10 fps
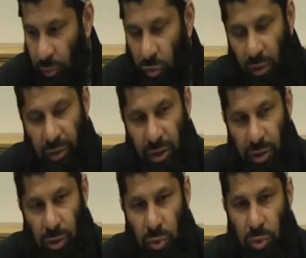Rather,
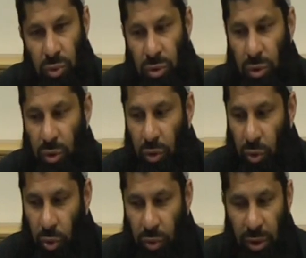he used
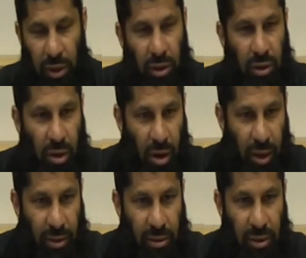good,
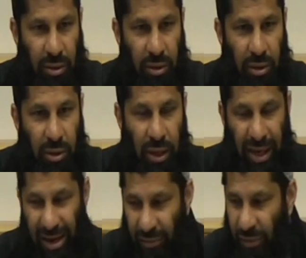kind,
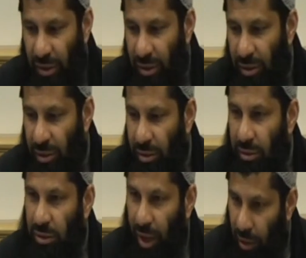clever
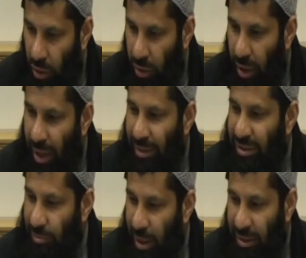dialogue and
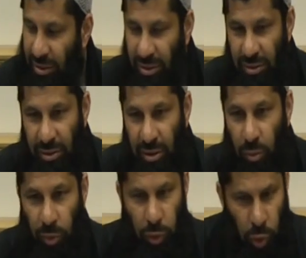debate
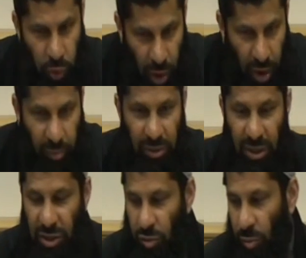with good
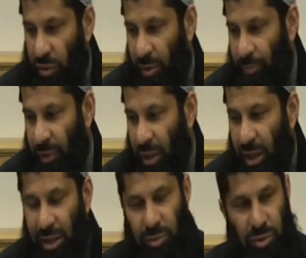argumentation with them,
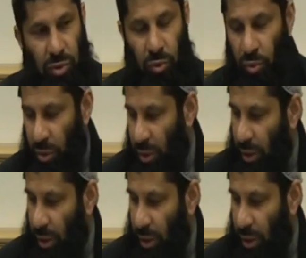as we saw